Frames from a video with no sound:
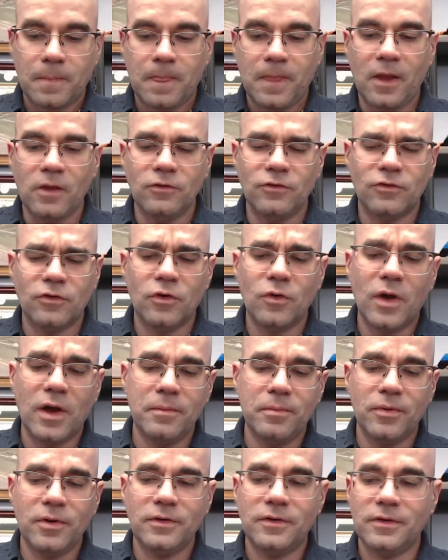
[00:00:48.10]
So
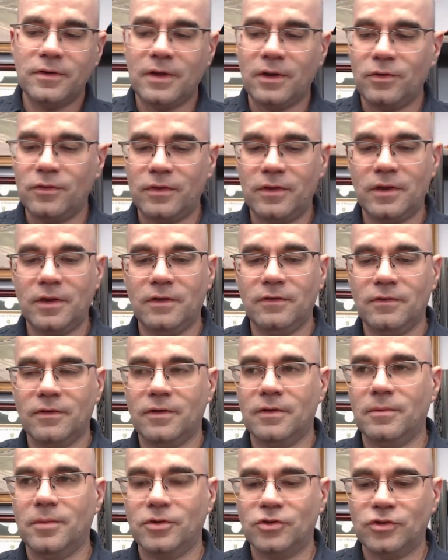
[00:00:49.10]
I printed out these
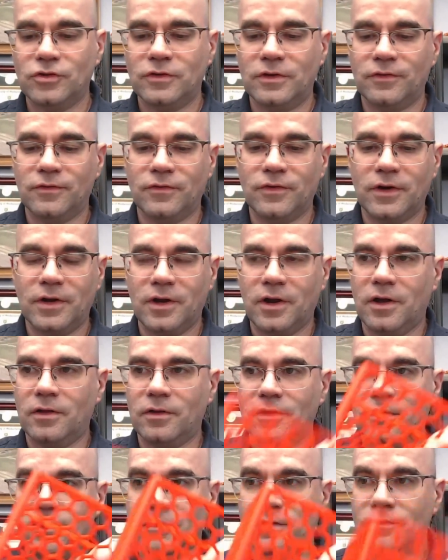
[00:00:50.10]
in a bunch of different
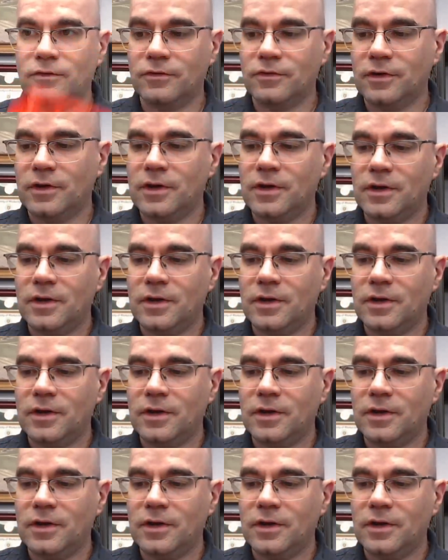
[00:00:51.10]
colors,